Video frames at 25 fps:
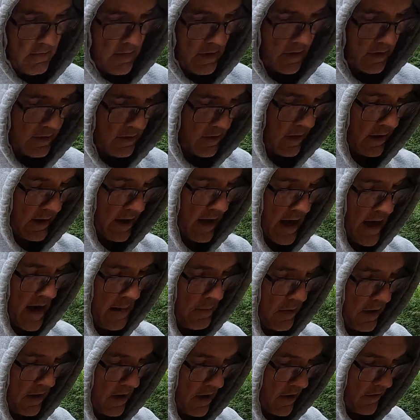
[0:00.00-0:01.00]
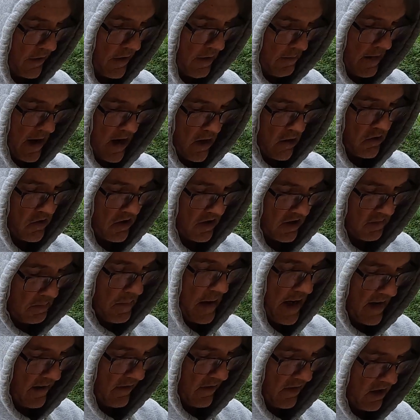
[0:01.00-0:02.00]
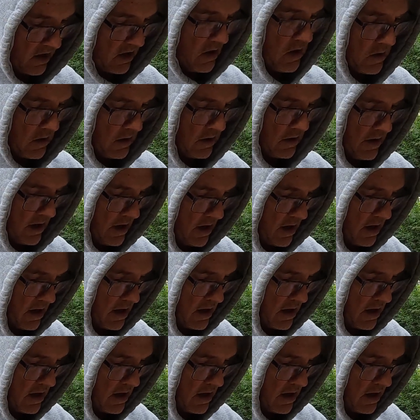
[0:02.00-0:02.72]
Let's be a happy, healthy mouse in spite of a cold.